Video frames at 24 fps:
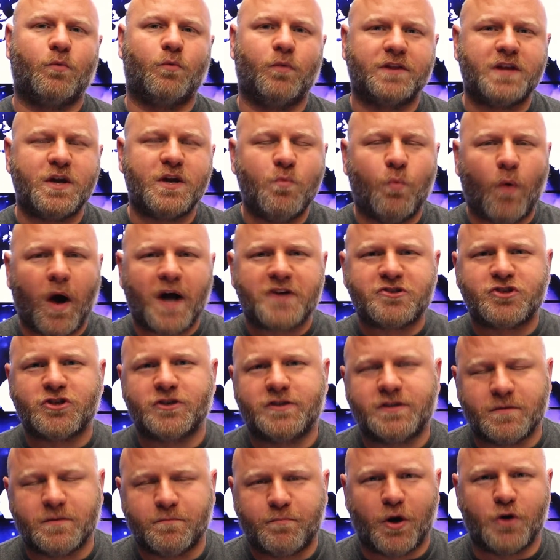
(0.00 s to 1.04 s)
What the
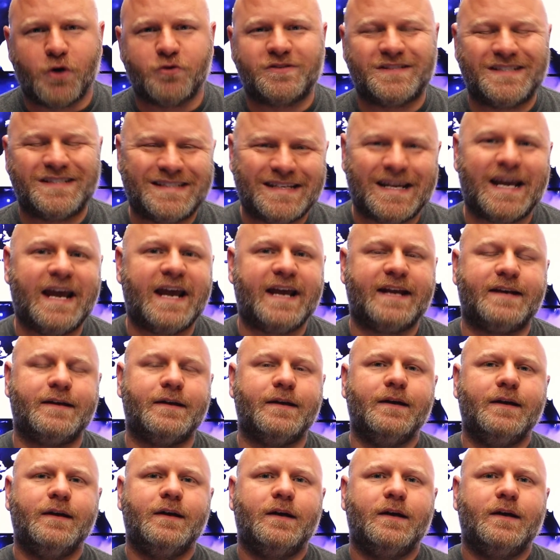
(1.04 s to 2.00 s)
Washington Post did